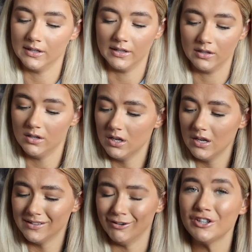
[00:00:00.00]
They're
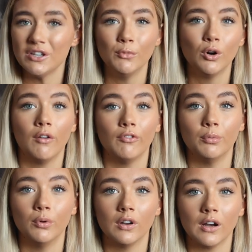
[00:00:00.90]
actually more
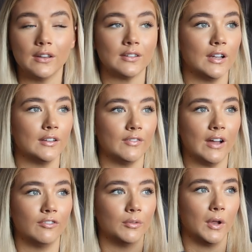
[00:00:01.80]
comfortable than like the sliders I've
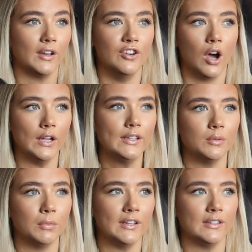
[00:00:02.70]
had from like Nike
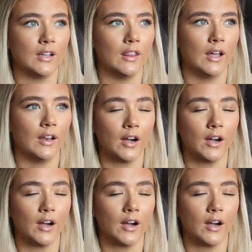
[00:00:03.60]
and places like that.